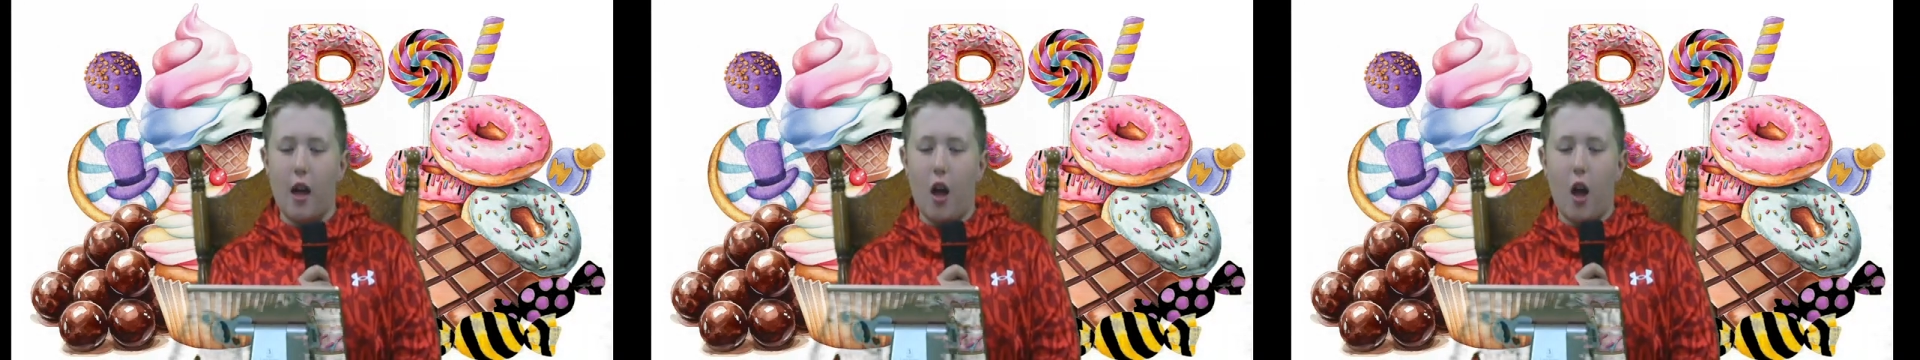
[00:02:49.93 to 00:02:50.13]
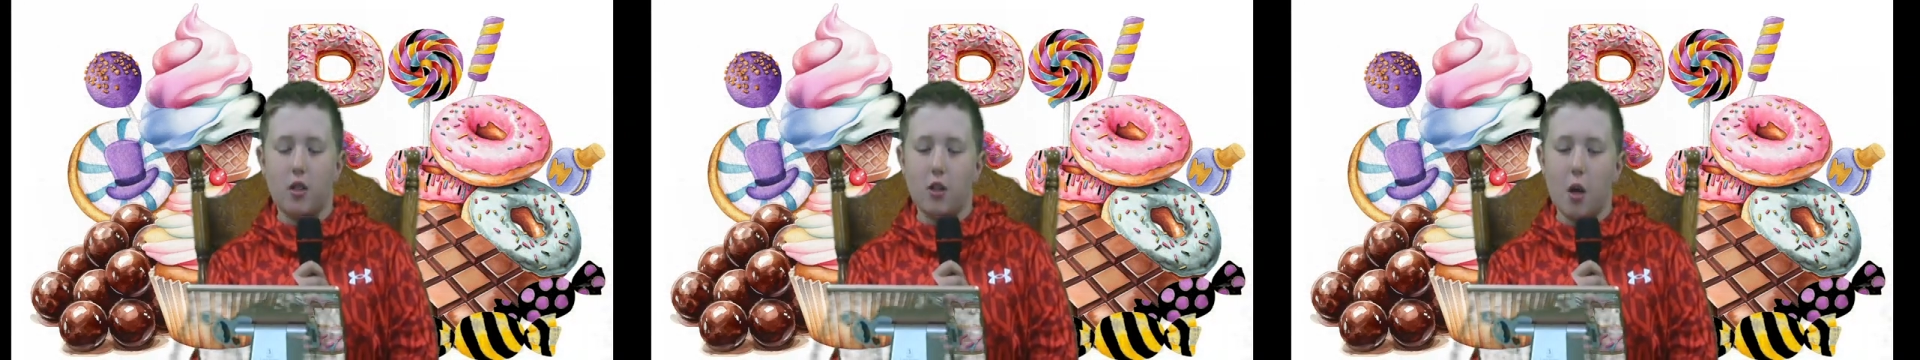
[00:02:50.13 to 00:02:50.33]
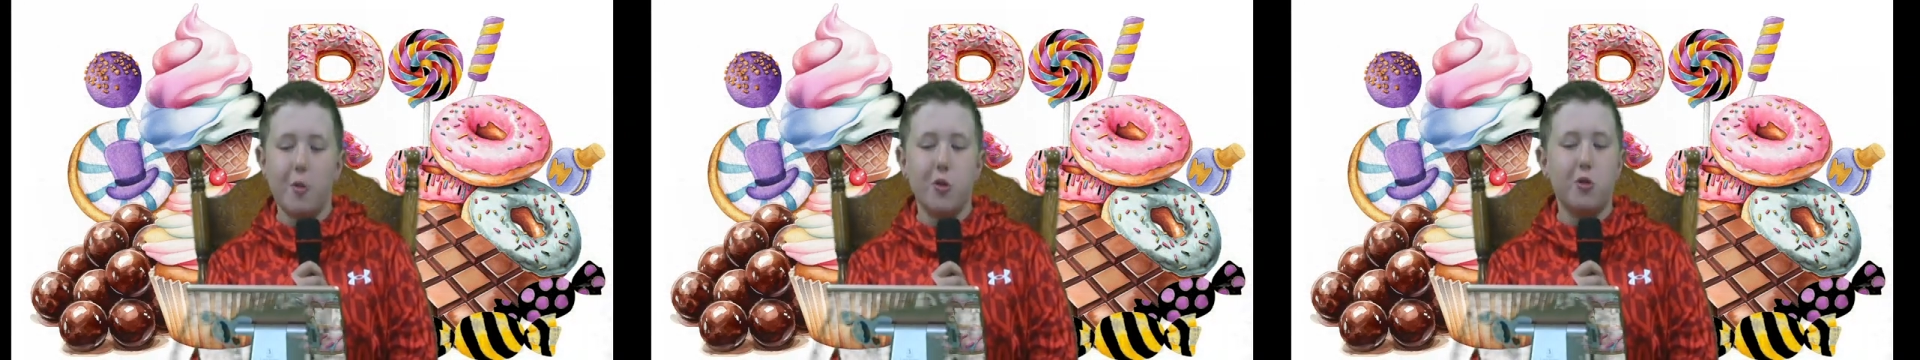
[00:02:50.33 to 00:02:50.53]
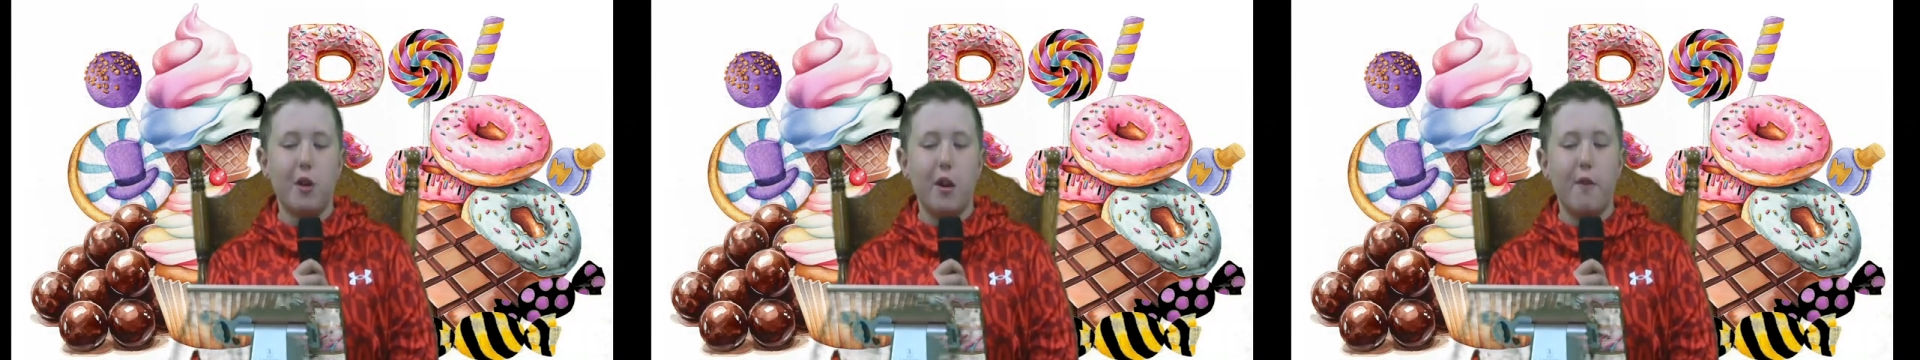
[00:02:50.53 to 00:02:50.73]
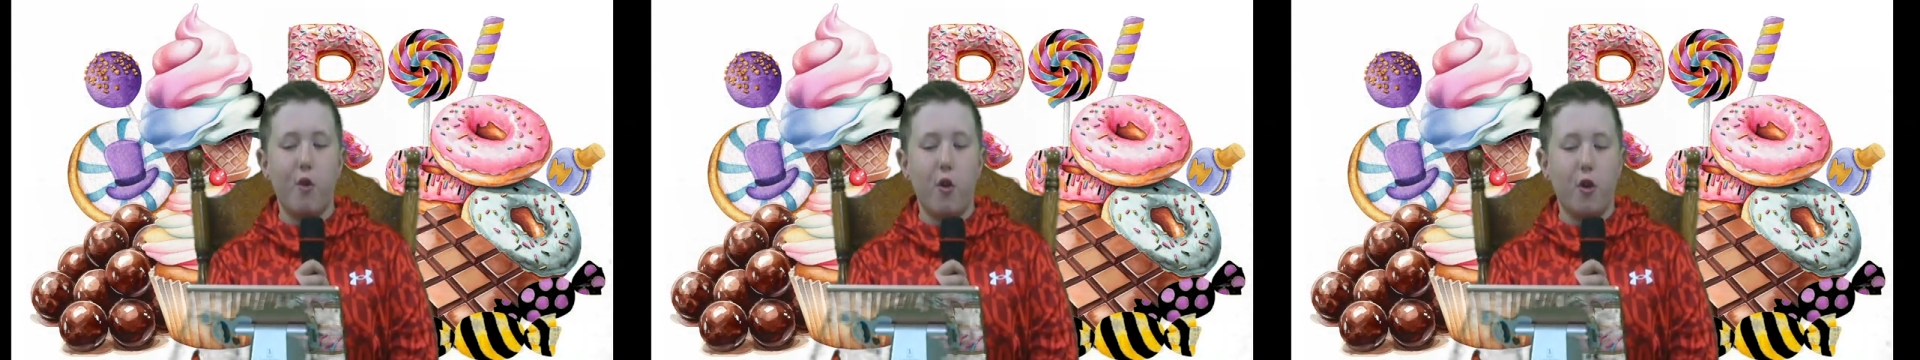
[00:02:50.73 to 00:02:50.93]
October
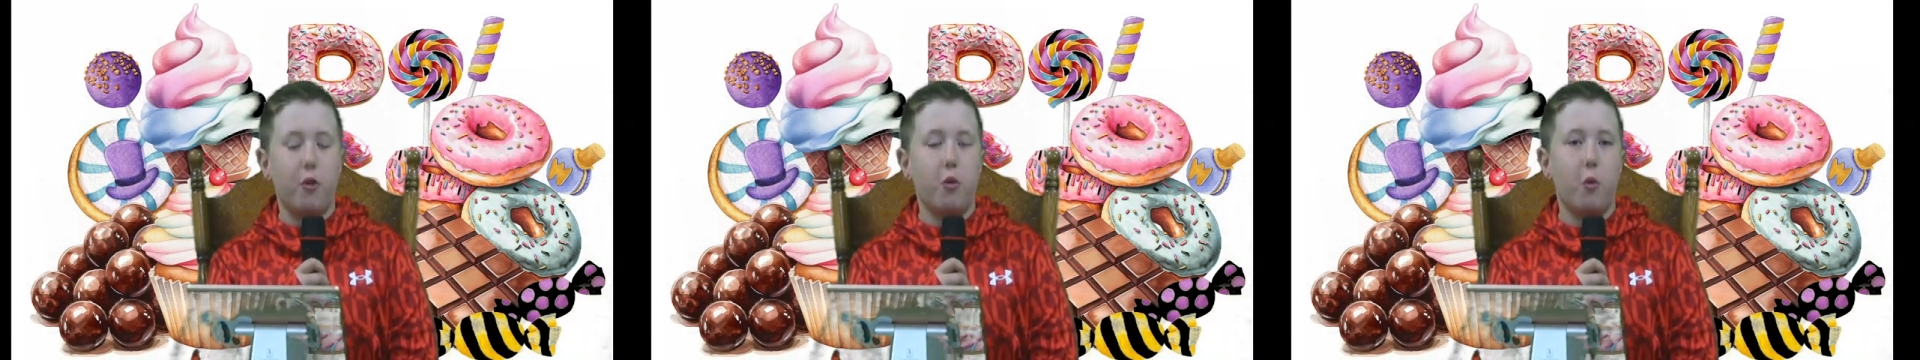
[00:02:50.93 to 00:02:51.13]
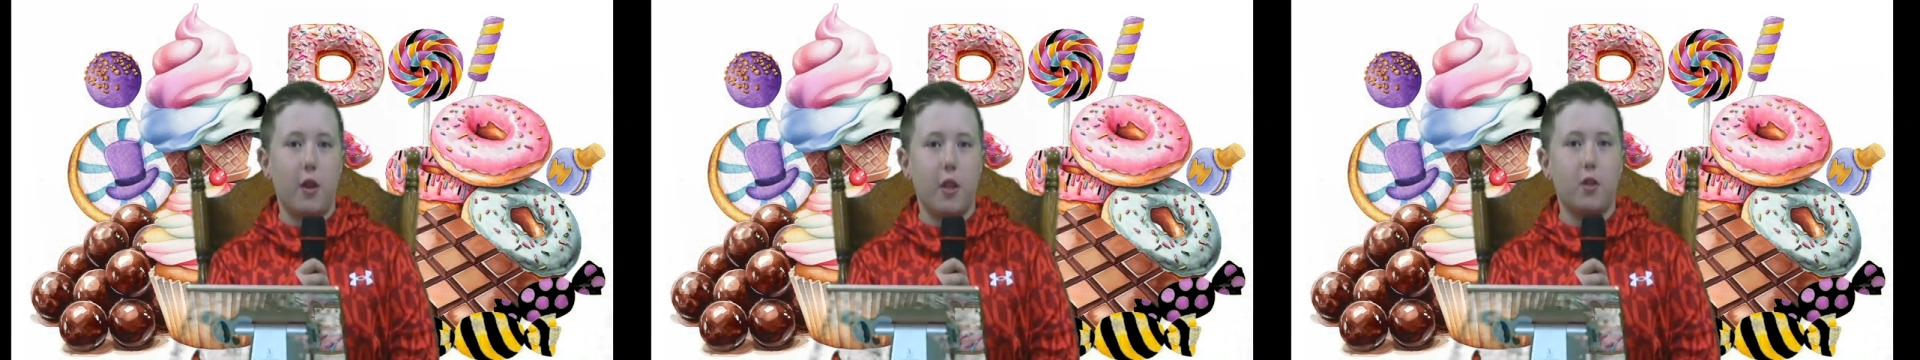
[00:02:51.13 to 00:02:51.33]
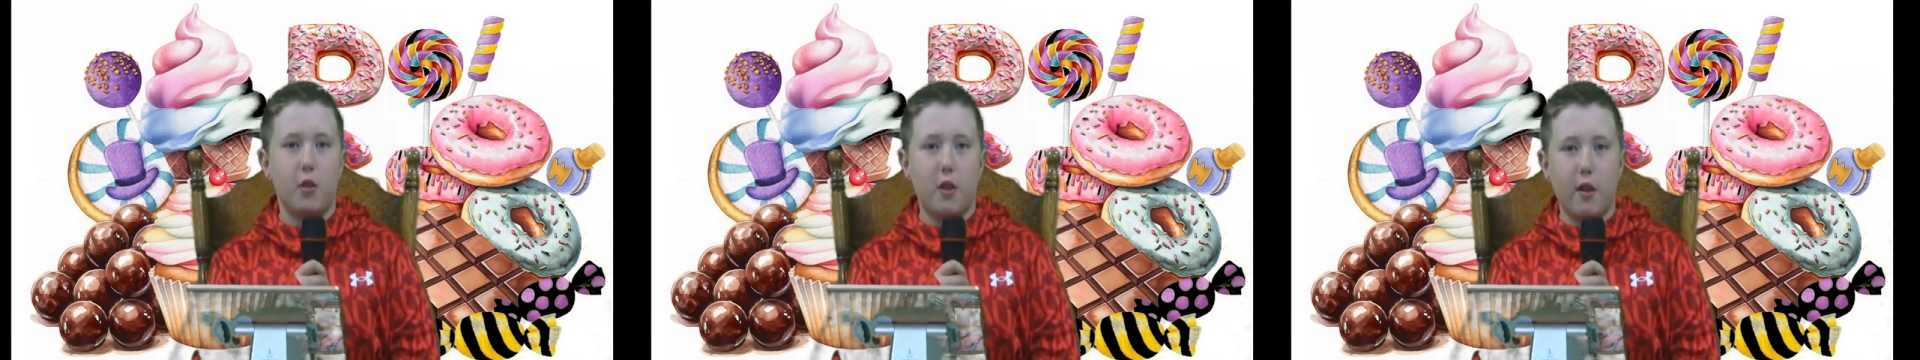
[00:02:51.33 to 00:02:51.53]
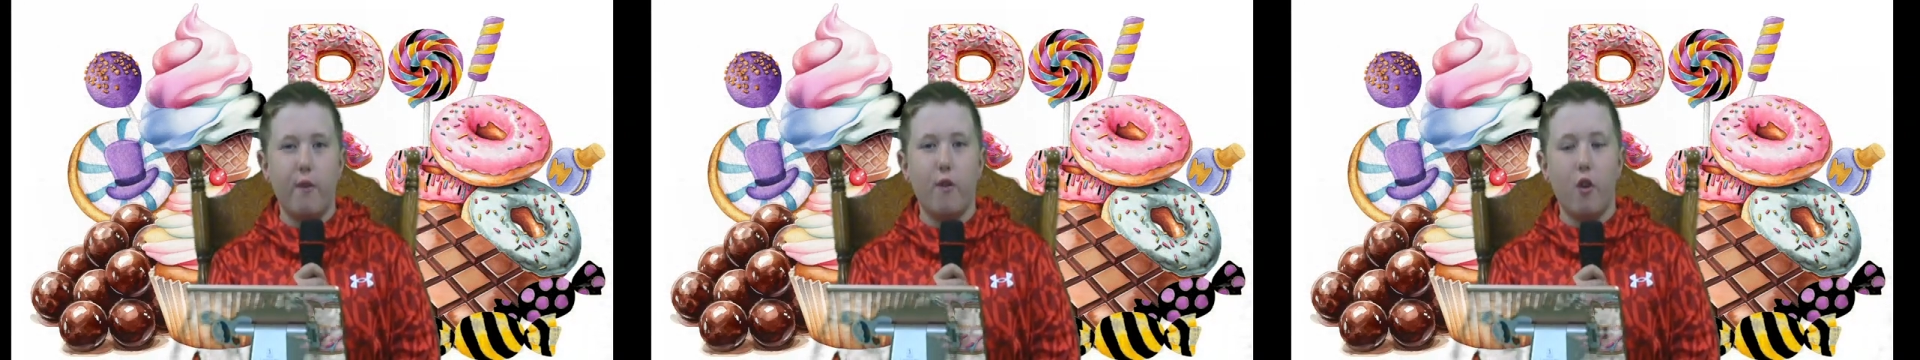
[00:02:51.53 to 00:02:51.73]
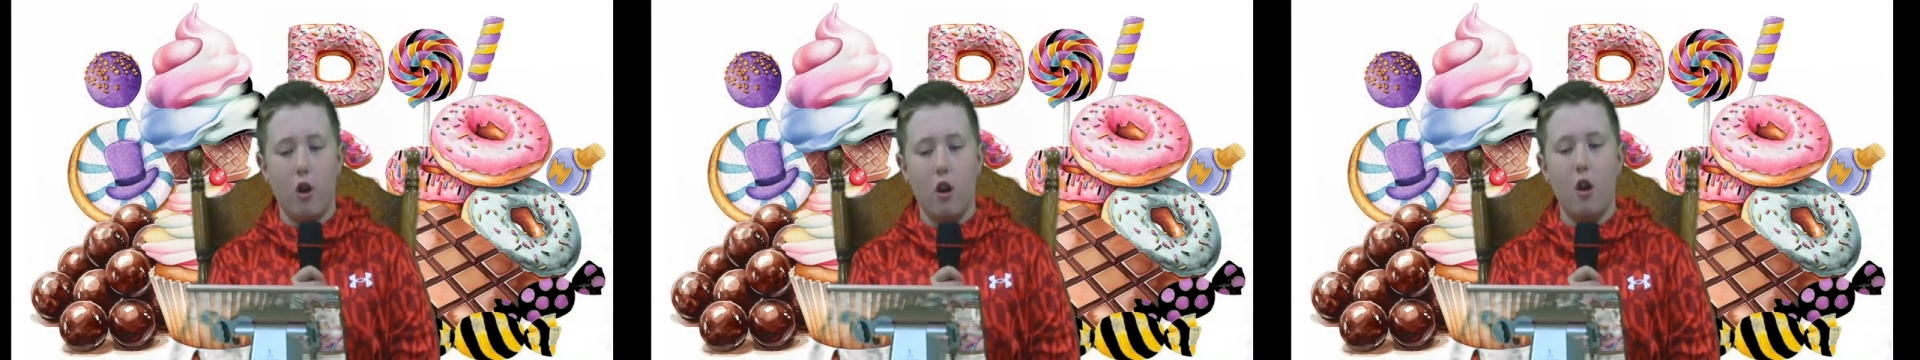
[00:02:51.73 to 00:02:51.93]
24th, 2024.